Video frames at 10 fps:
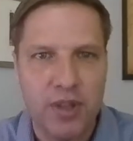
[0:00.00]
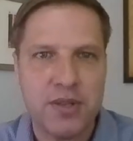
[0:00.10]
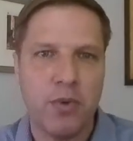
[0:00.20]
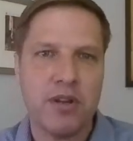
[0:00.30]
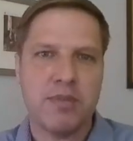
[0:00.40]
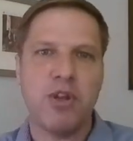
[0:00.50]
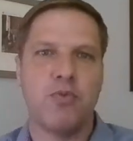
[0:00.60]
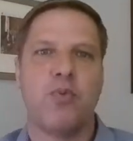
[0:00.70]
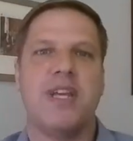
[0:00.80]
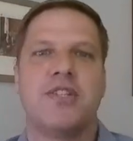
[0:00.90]
Where are some
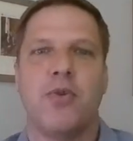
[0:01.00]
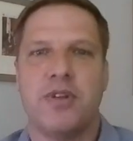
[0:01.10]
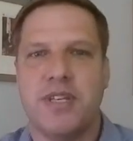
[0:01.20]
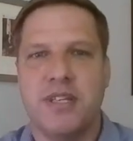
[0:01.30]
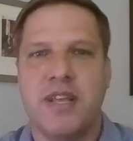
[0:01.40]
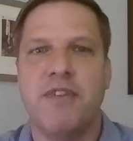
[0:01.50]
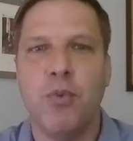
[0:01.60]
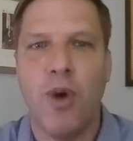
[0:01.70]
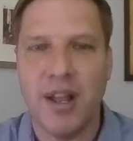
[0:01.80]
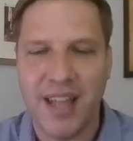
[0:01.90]
good resources if
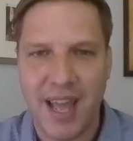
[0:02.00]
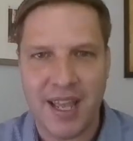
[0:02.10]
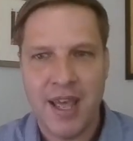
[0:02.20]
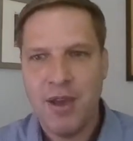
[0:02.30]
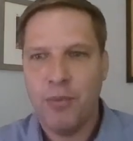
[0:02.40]
you want to,